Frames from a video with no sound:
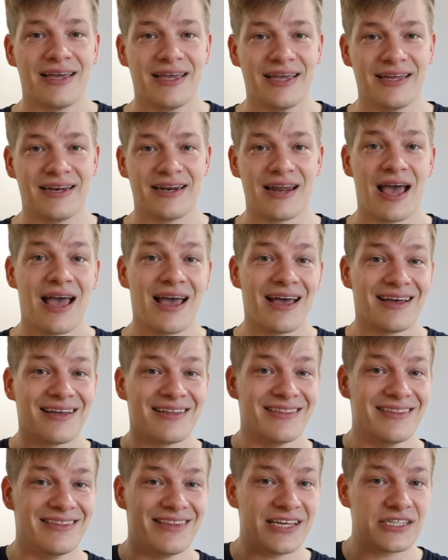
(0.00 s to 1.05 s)
In
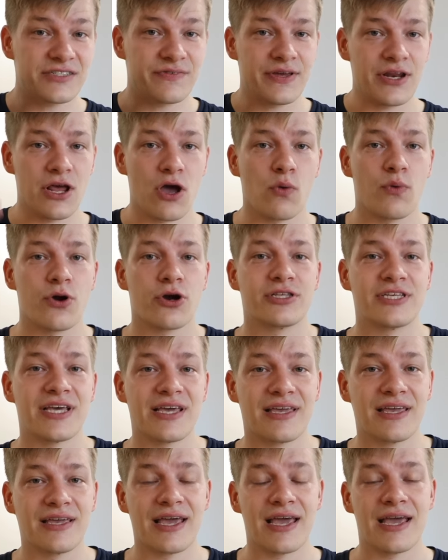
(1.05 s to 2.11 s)
this video, we're
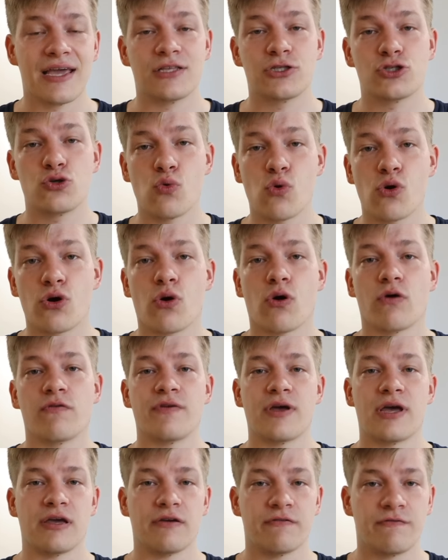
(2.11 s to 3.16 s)
taking a tour of
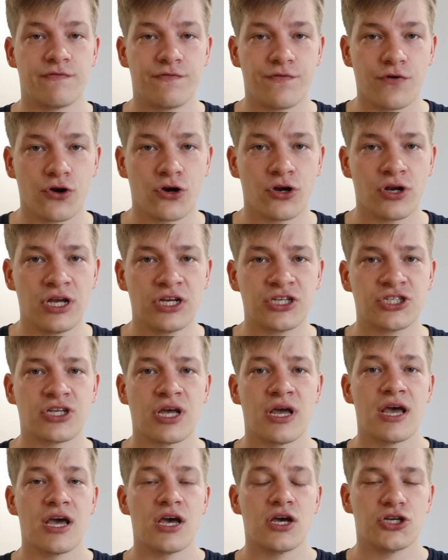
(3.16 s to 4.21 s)
a furnished
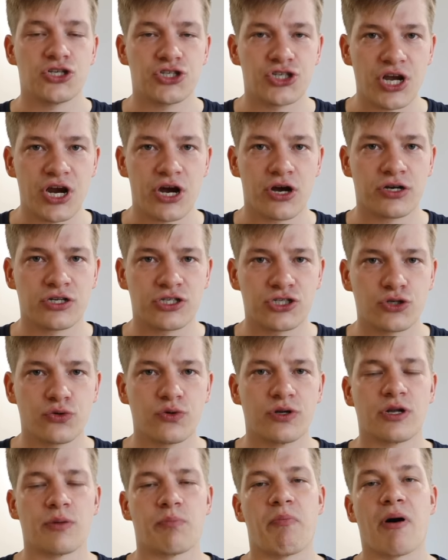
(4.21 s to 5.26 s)
shared
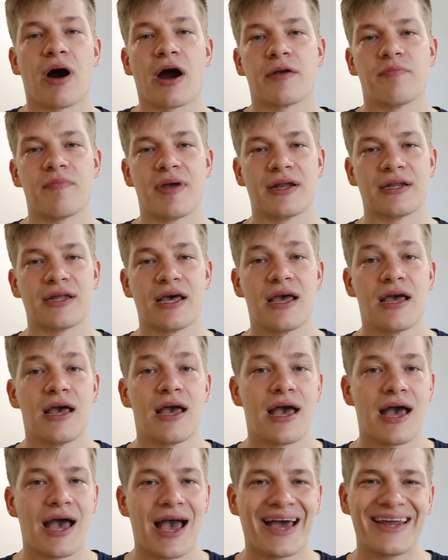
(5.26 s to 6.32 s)
student apartment
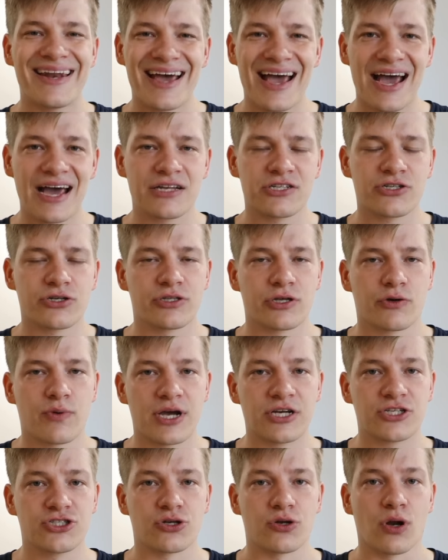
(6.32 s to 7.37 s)
and answer the
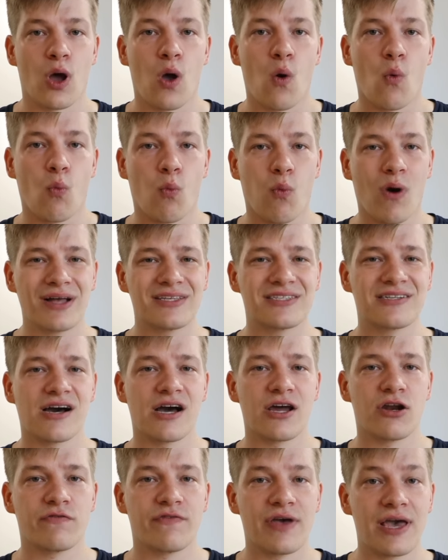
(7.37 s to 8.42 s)
question, what
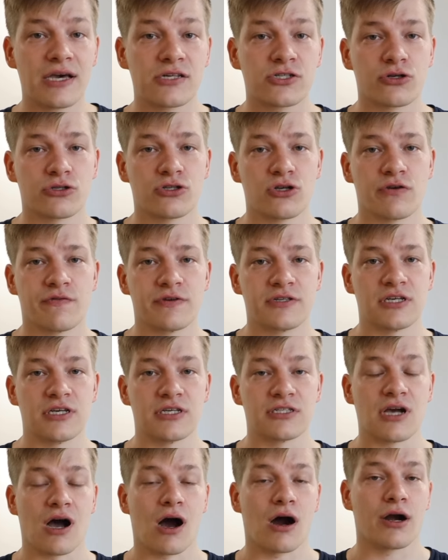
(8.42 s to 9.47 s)
kind of extra
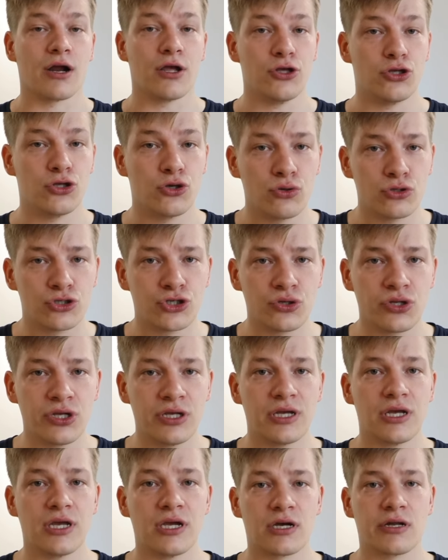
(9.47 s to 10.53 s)
services are
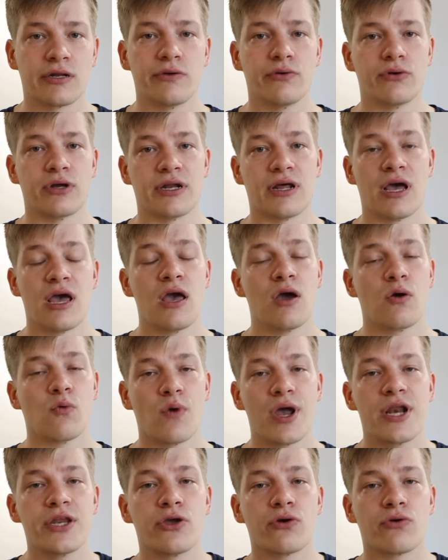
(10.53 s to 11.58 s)
usually included
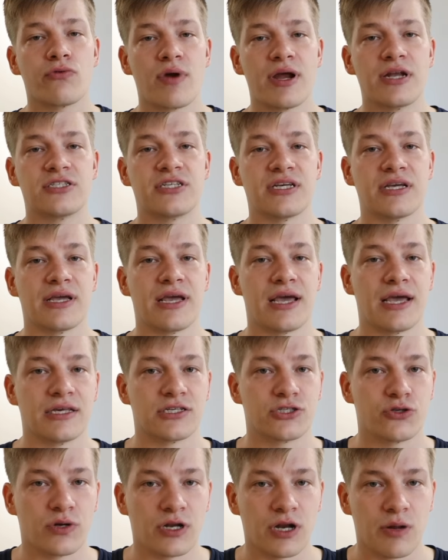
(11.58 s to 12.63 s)
when you're renting a
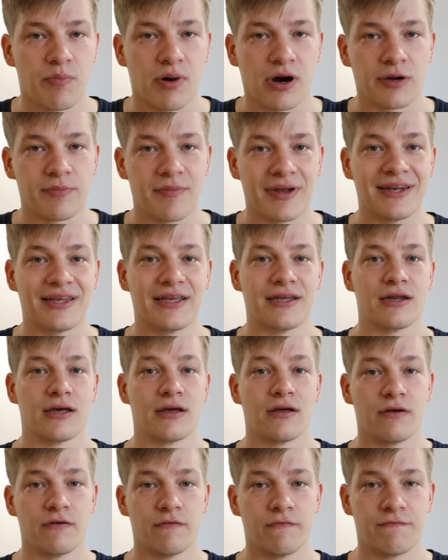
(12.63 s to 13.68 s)
student apartment in
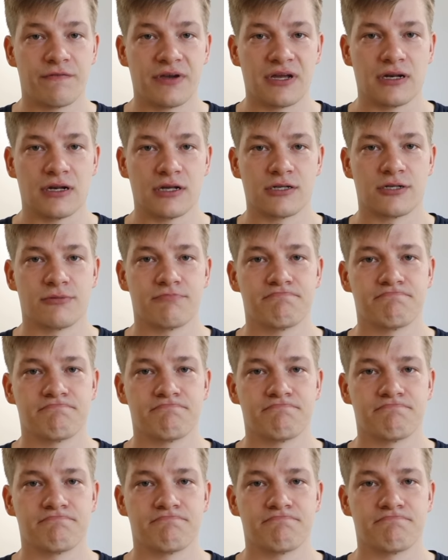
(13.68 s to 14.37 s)
Finland?